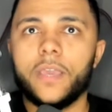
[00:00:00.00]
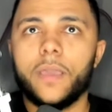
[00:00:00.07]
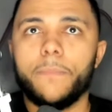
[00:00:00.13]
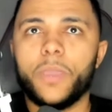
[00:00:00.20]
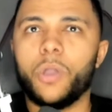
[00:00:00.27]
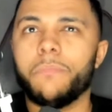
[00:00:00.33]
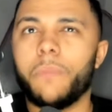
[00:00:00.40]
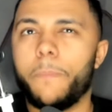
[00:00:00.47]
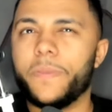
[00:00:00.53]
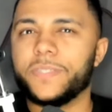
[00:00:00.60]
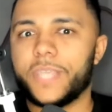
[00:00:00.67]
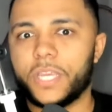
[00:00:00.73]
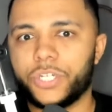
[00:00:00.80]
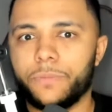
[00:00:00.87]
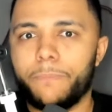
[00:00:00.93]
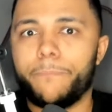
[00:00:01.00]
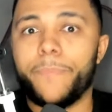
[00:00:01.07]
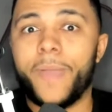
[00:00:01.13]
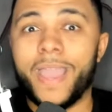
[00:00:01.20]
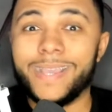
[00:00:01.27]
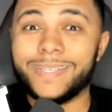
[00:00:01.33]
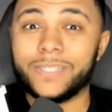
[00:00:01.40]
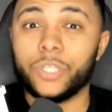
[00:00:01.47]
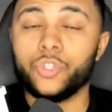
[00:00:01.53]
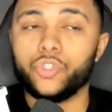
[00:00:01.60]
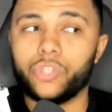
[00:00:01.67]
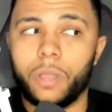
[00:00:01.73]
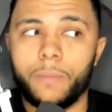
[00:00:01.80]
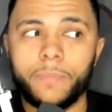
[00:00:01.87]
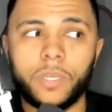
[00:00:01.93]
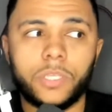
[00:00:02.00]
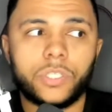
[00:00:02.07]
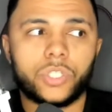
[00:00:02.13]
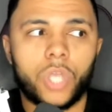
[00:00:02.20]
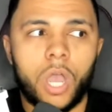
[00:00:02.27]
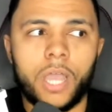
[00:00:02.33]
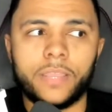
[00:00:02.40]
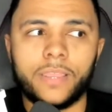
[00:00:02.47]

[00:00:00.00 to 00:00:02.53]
become a possession-based and dominant side